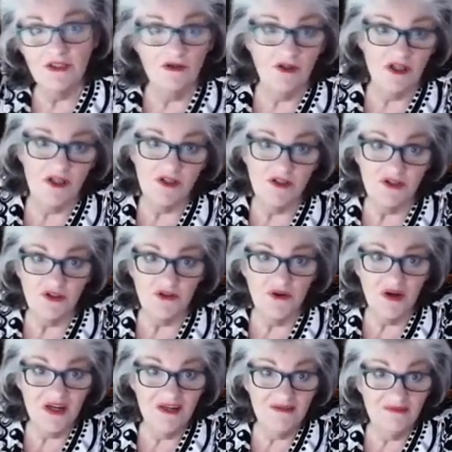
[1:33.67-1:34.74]
on
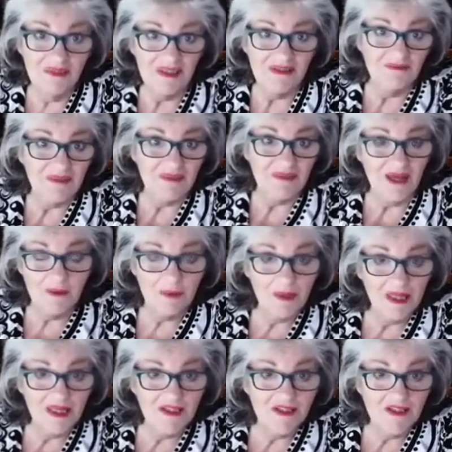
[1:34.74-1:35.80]
Instagram and other
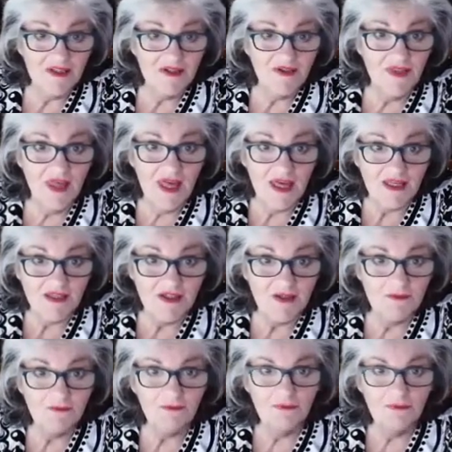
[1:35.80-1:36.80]
places that